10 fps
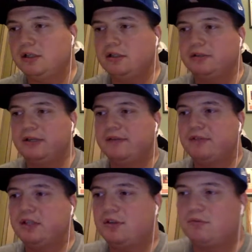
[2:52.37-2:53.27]
We have
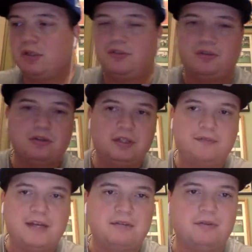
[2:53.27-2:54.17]
another one. So
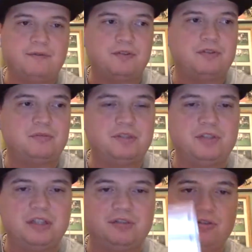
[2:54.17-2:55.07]
if that one for some
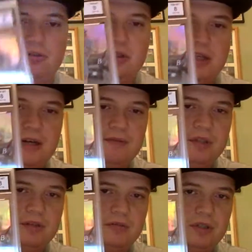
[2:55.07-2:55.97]
reason gets sold, I have
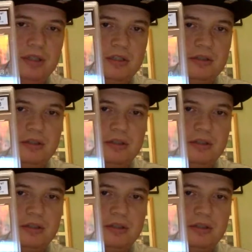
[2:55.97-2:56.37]
another one.